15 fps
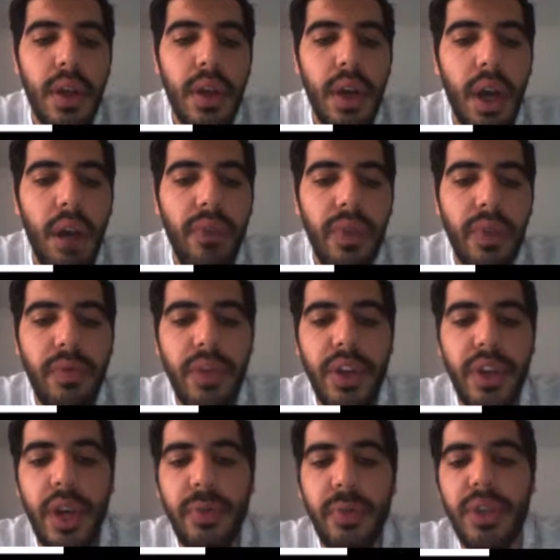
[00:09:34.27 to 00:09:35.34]
How can we
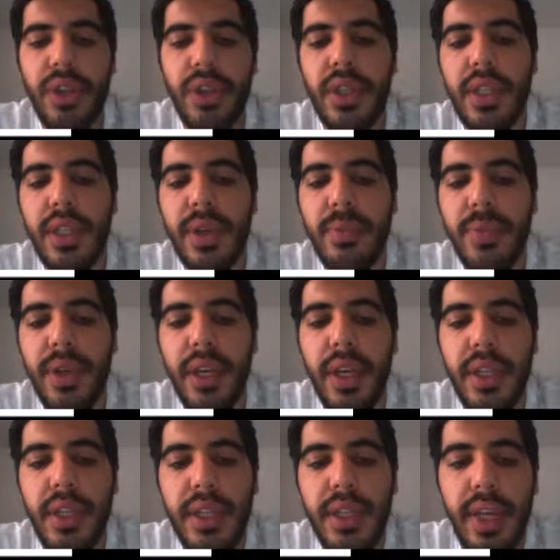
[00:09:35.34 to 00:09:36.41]
capture
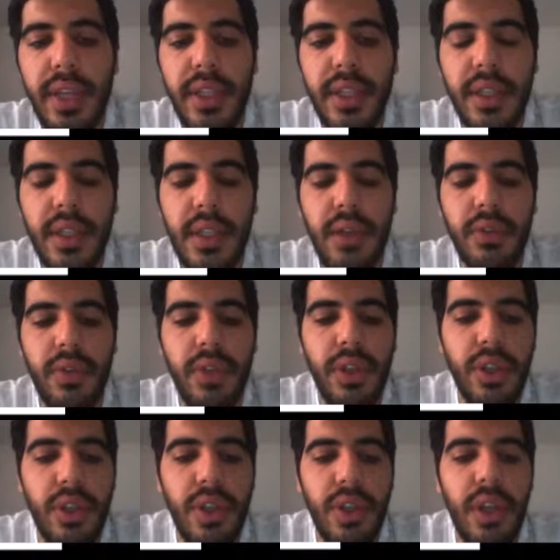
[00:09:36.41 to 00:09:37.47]
TPA's tacit
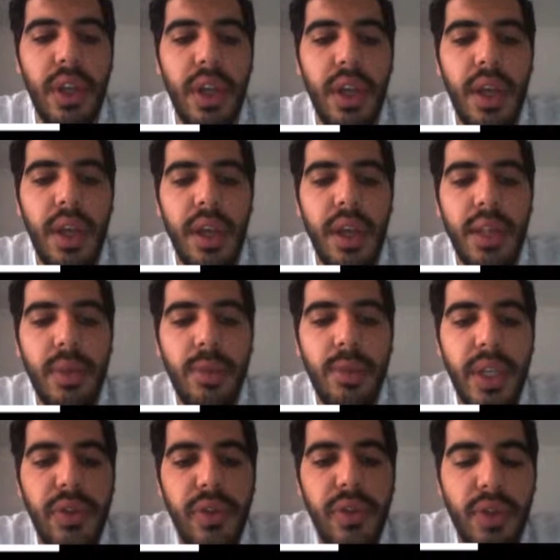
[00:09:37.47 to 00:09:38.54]
knowledge? The
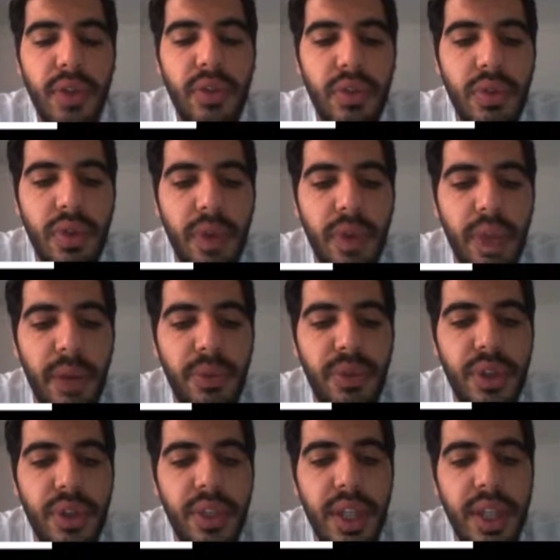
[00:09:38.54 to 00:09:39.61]
best way to
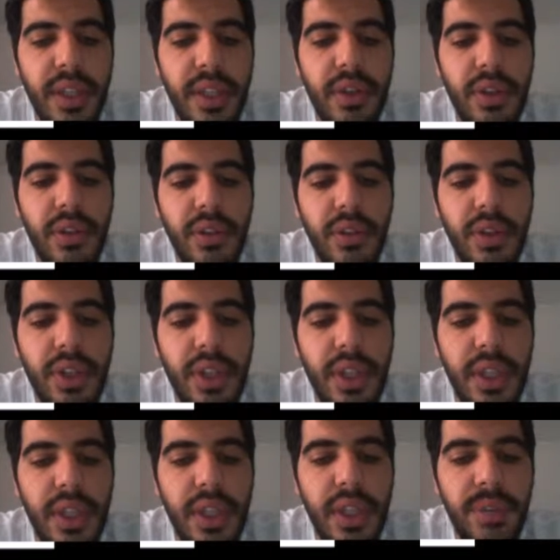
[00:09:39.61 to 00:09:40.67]
capture tacit knowledge
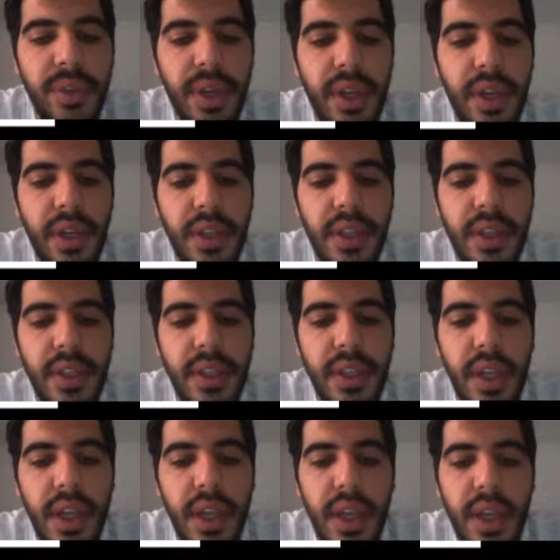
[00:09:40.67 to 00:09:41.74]
in TPA is
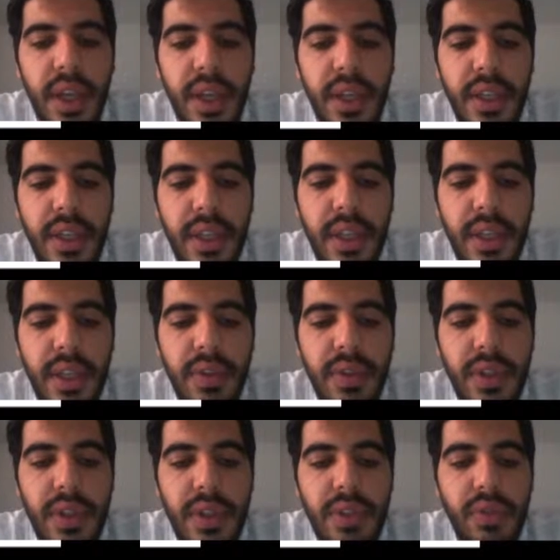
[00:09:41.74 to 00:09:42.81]

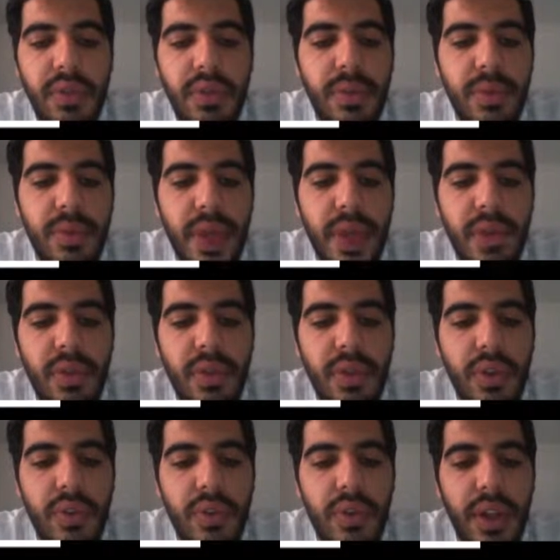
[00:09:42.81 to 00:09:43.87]
incentivize knowledge based on
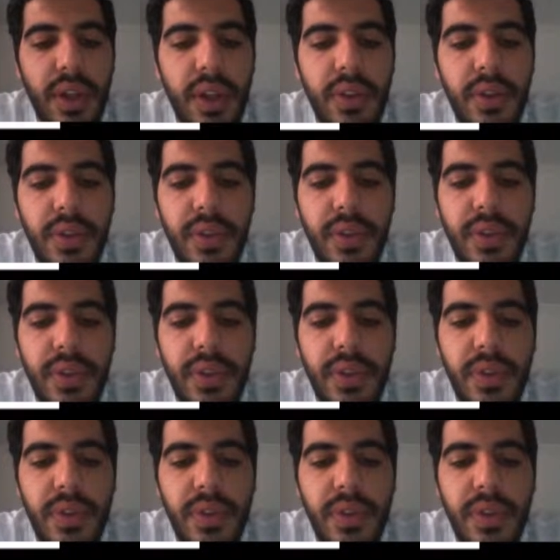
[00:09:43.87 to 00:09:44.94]
the quality of
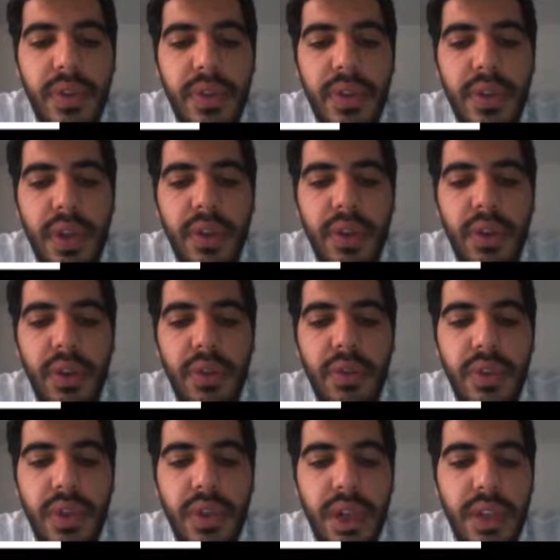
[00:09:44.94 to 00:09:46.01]
such
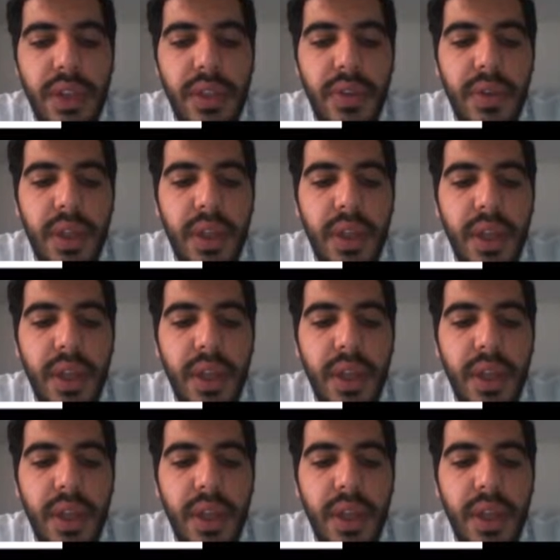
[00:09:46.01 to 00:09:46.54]
knowledge, as well